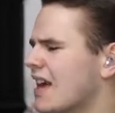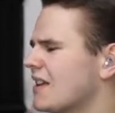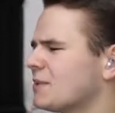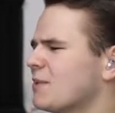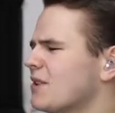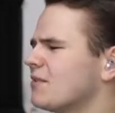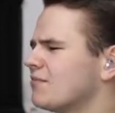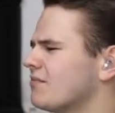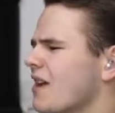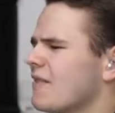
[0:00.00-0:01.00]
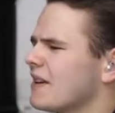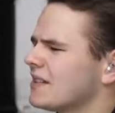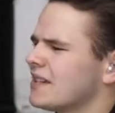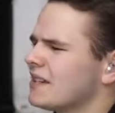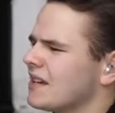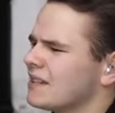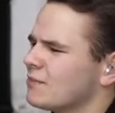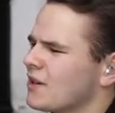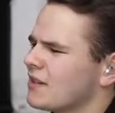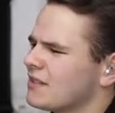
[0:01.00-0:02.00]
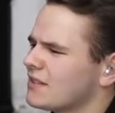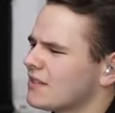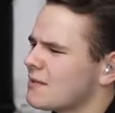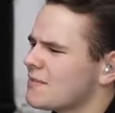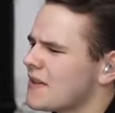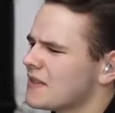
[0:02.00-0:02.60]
Yeah, that's been an F-18 landing. What can you say, man?